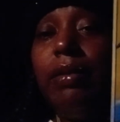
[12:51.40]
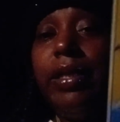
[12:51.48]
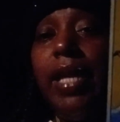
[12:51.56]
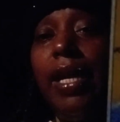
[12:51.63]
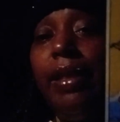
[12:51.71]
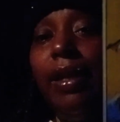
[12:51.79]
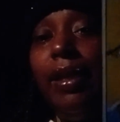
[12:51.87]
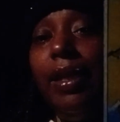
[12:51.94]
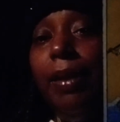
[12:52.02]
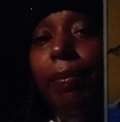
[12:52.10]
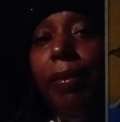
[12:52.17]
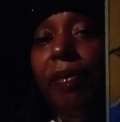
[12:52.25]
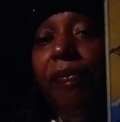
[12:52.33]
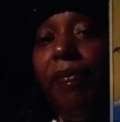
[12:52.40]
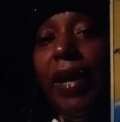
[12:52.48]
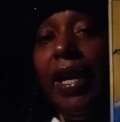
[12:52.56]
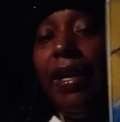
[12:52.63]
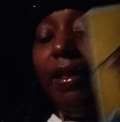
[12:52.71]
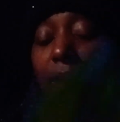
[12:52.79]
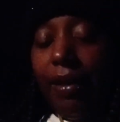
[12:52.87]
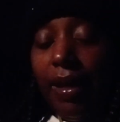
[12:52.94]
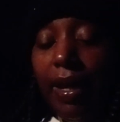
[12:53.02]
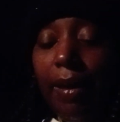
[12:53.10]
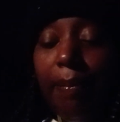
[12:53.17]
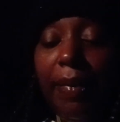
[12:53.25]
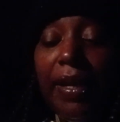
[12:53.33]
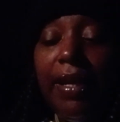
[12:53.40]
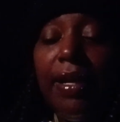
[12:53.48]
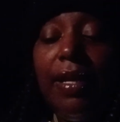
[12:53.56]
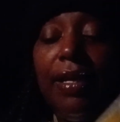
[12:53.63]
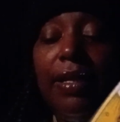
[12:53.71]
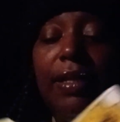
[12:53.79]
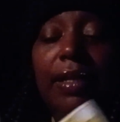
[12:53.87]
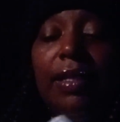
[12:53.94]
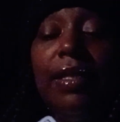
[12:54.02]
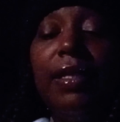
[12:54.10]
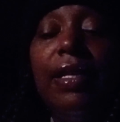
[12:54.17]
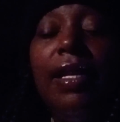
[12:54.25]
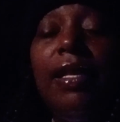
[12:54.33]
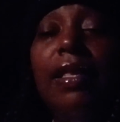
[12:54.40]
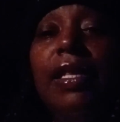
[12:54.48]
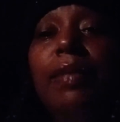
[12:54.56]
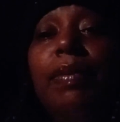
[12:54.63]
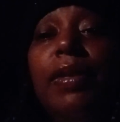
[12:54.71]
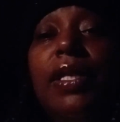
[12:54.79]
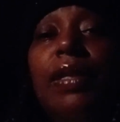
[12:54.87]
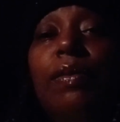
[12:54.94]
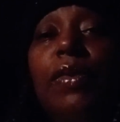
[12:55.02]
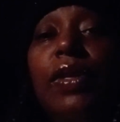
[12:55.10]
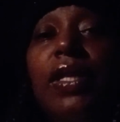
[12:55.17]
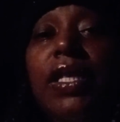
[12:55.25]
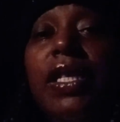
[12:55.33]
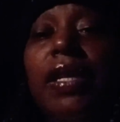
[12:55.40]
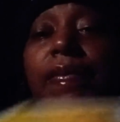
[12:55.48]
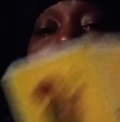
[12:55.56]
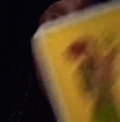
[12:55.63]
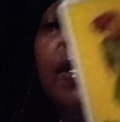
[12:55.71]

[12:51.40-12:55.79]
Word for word: take the leap of faith because this person wants to give you